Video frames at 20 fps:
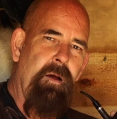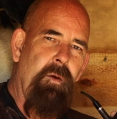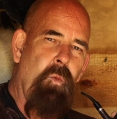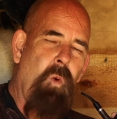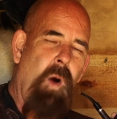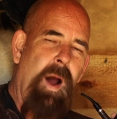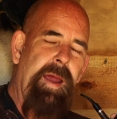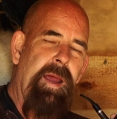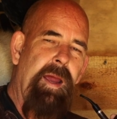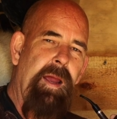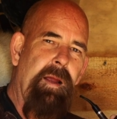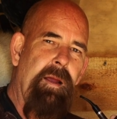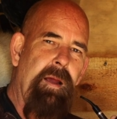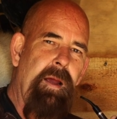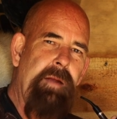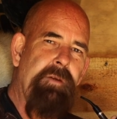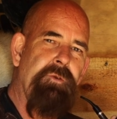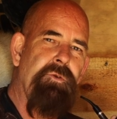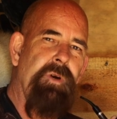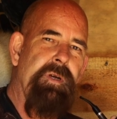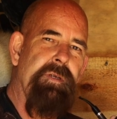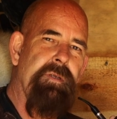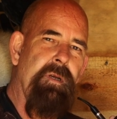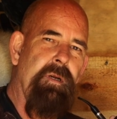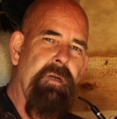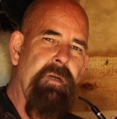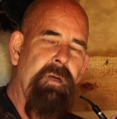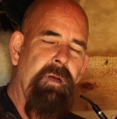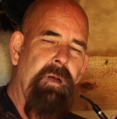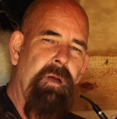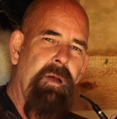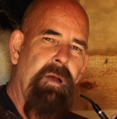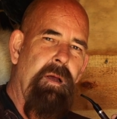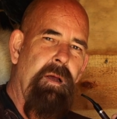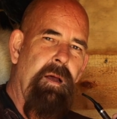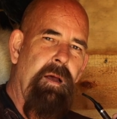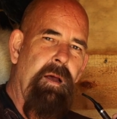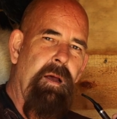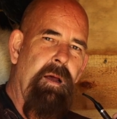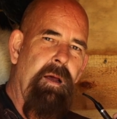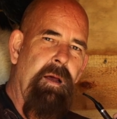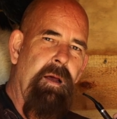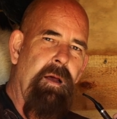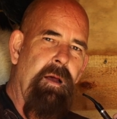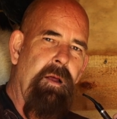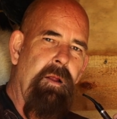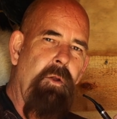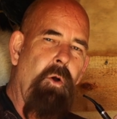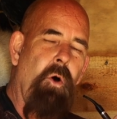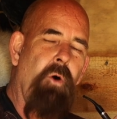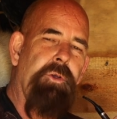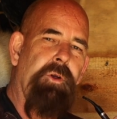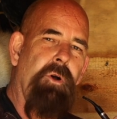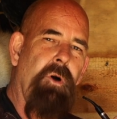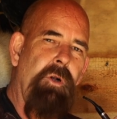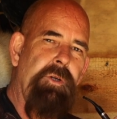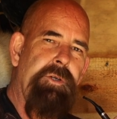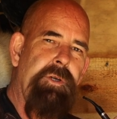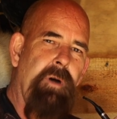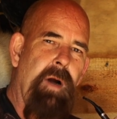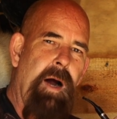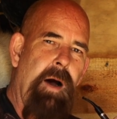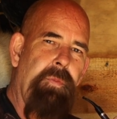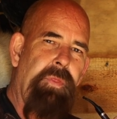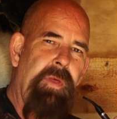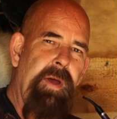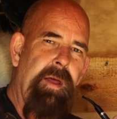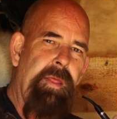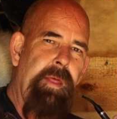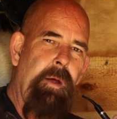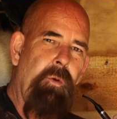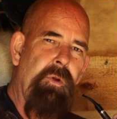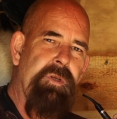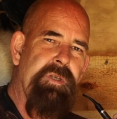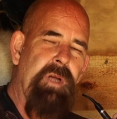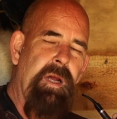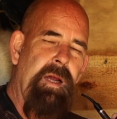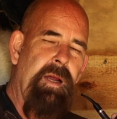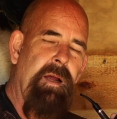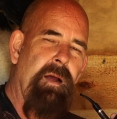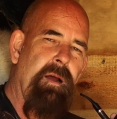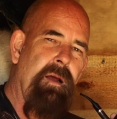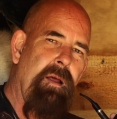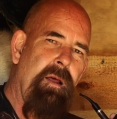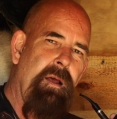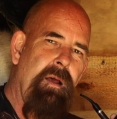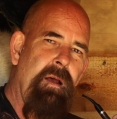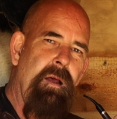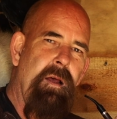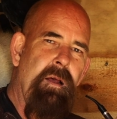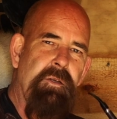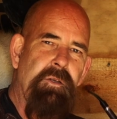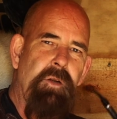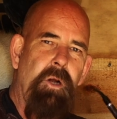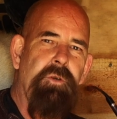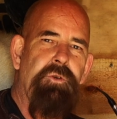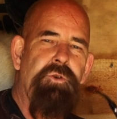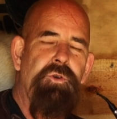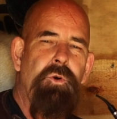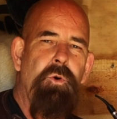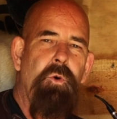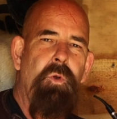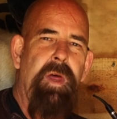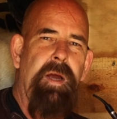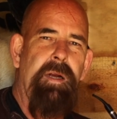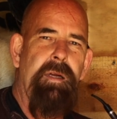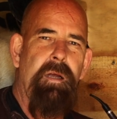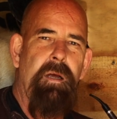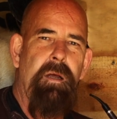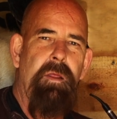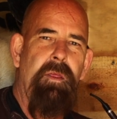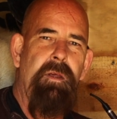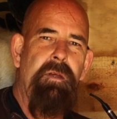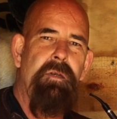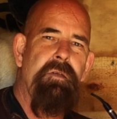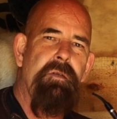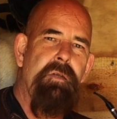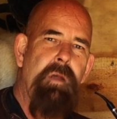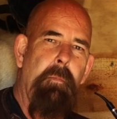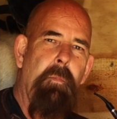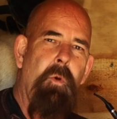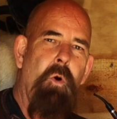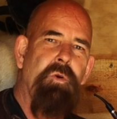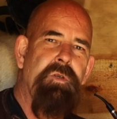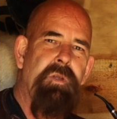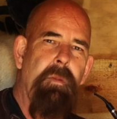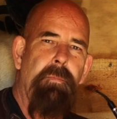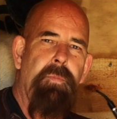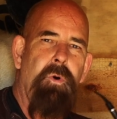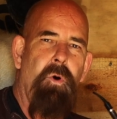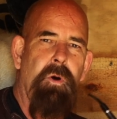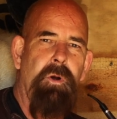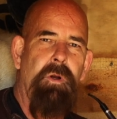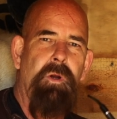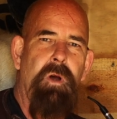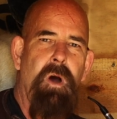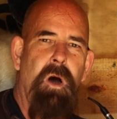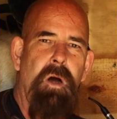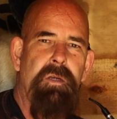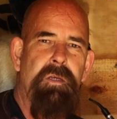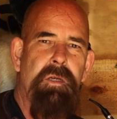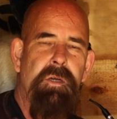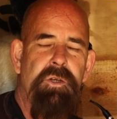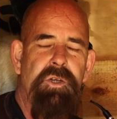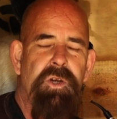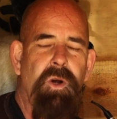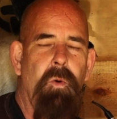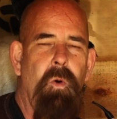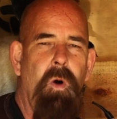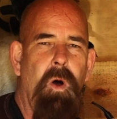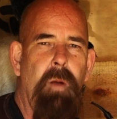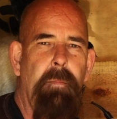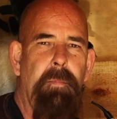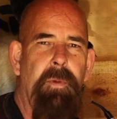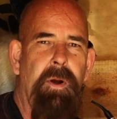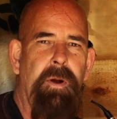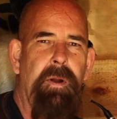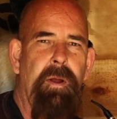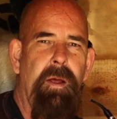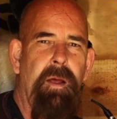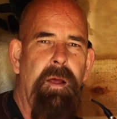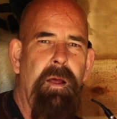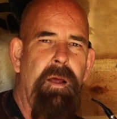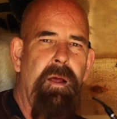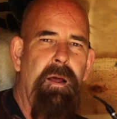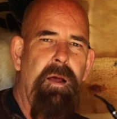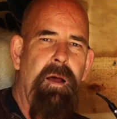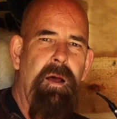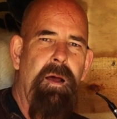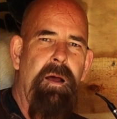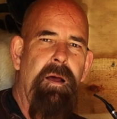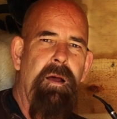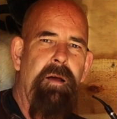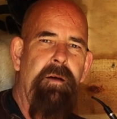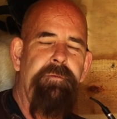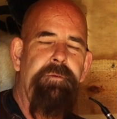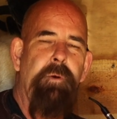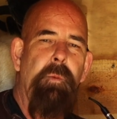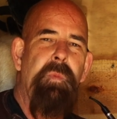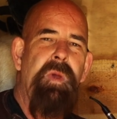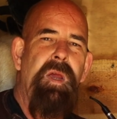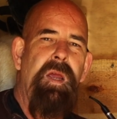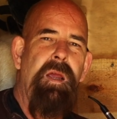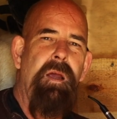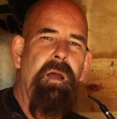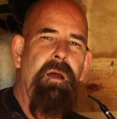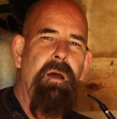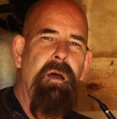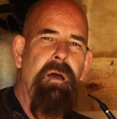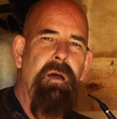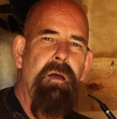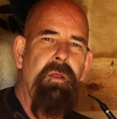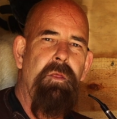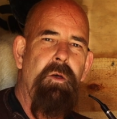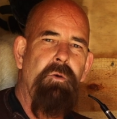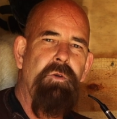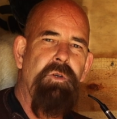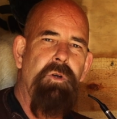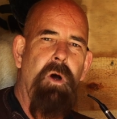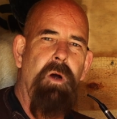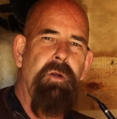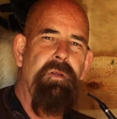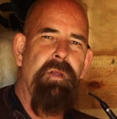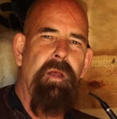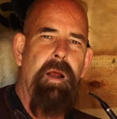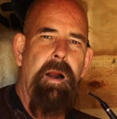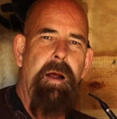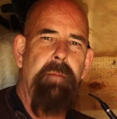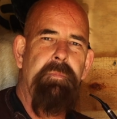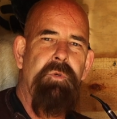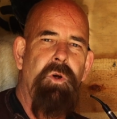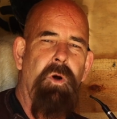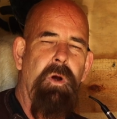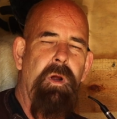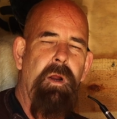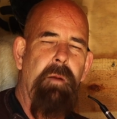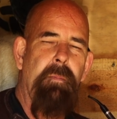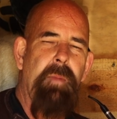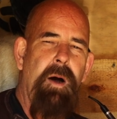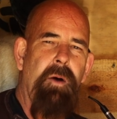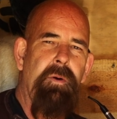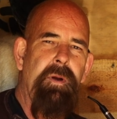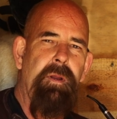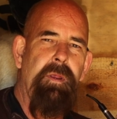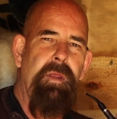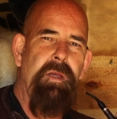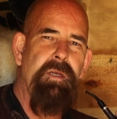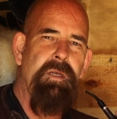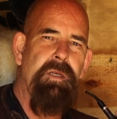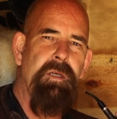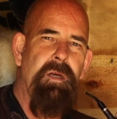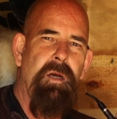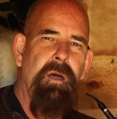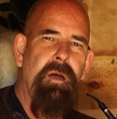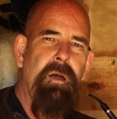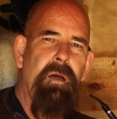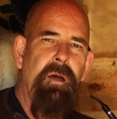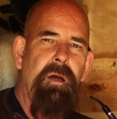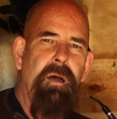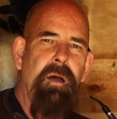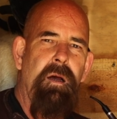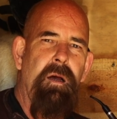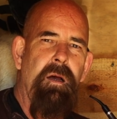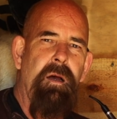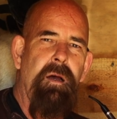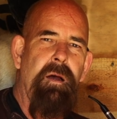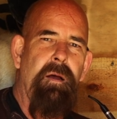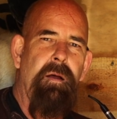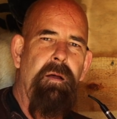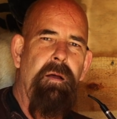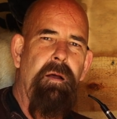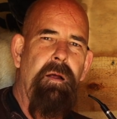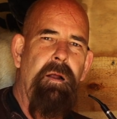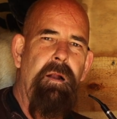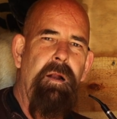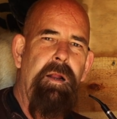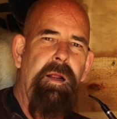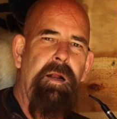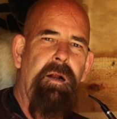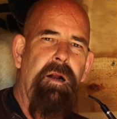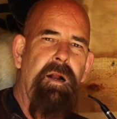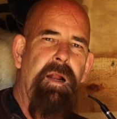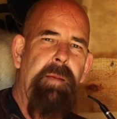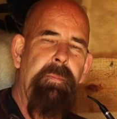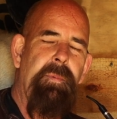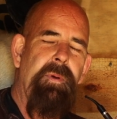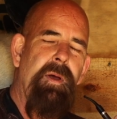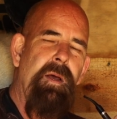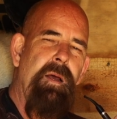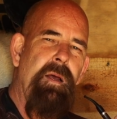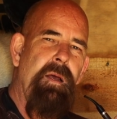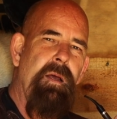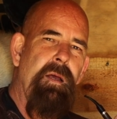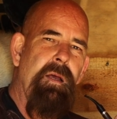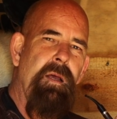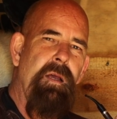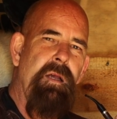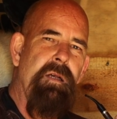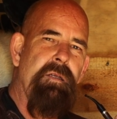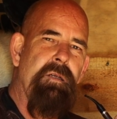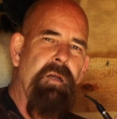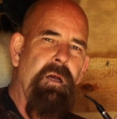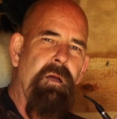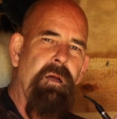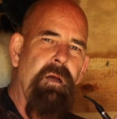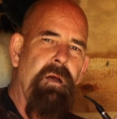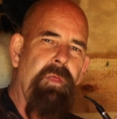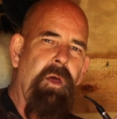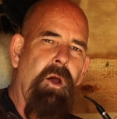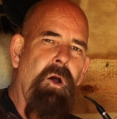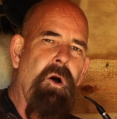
Viking interested Norse culture out there that will say it's not true, that this is the most important gods and so on. But for me, those gods that I'm talking about in this little clip is the